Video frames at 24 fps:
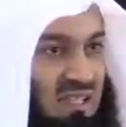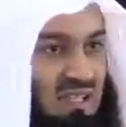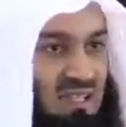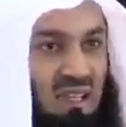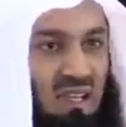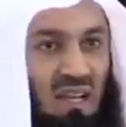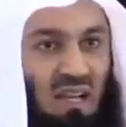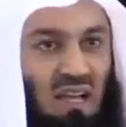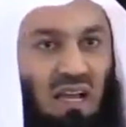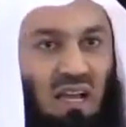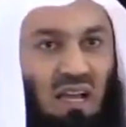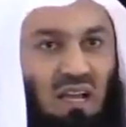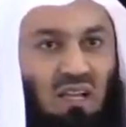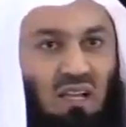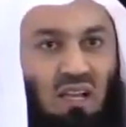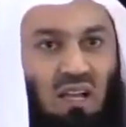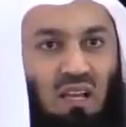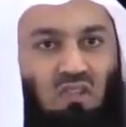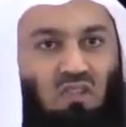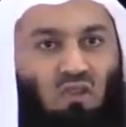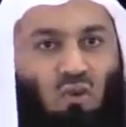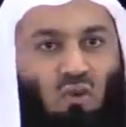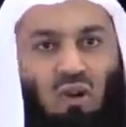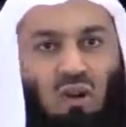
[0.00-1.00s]
is salah.
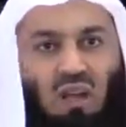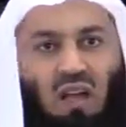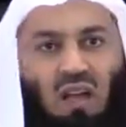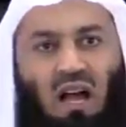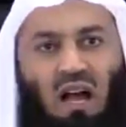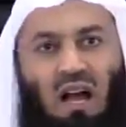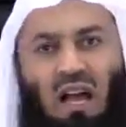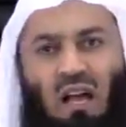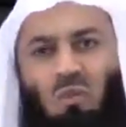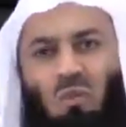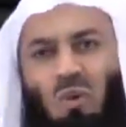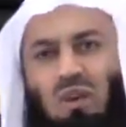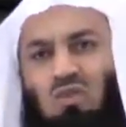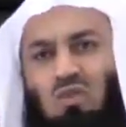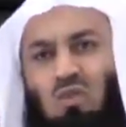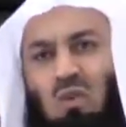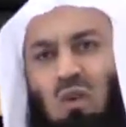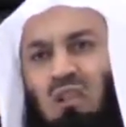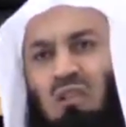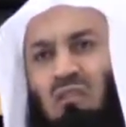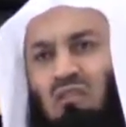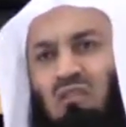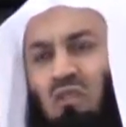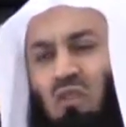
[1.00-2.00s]
So I want to
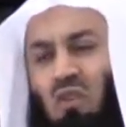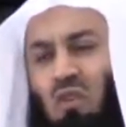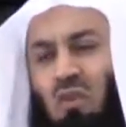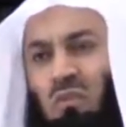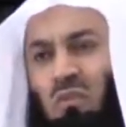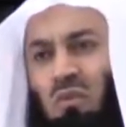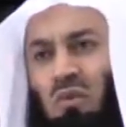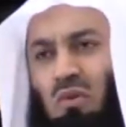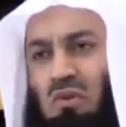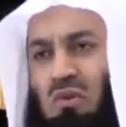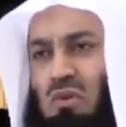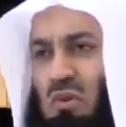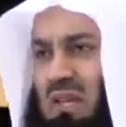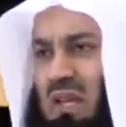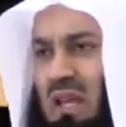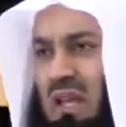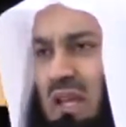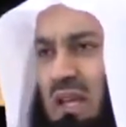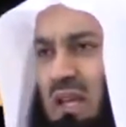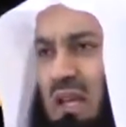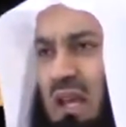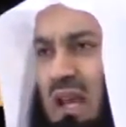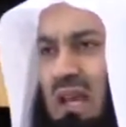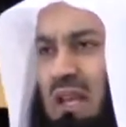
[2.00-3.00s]
inform you
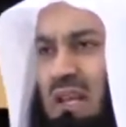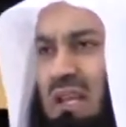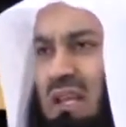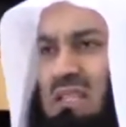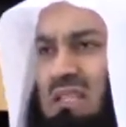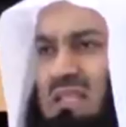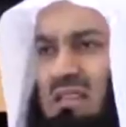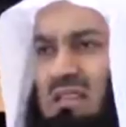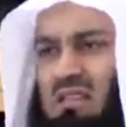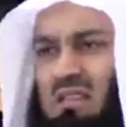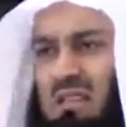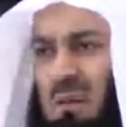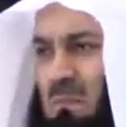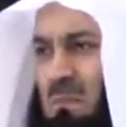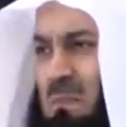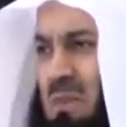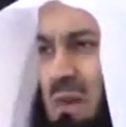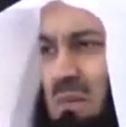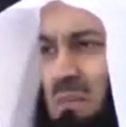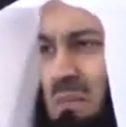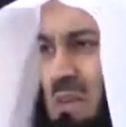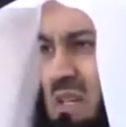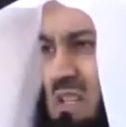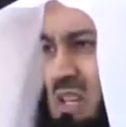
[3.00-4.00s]
today, and it's a
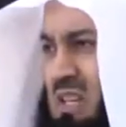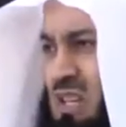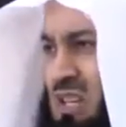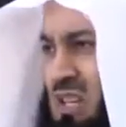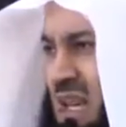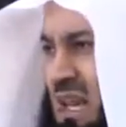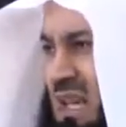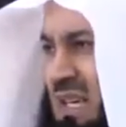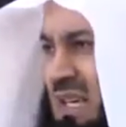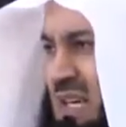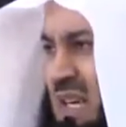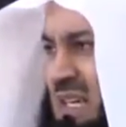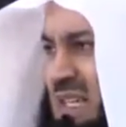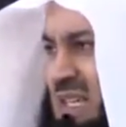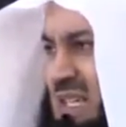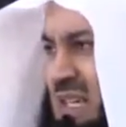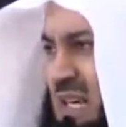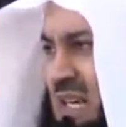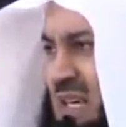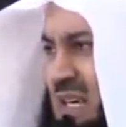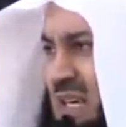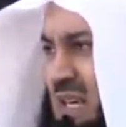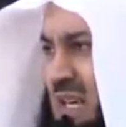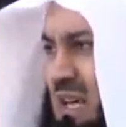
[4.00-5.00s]
simple message, like I
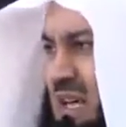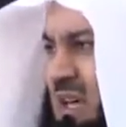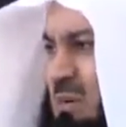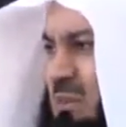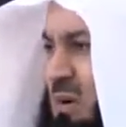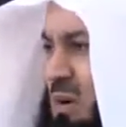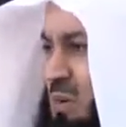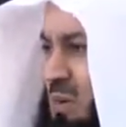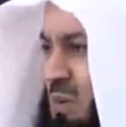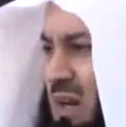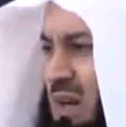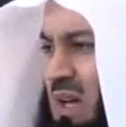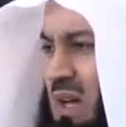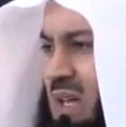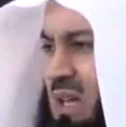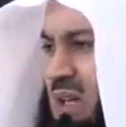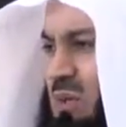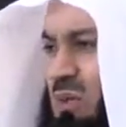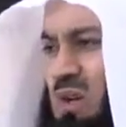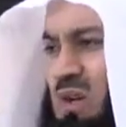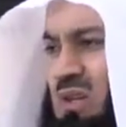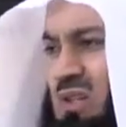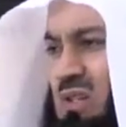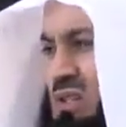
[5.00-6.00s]
said, but
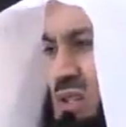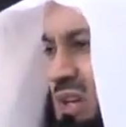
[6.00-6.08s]
wallahi, we are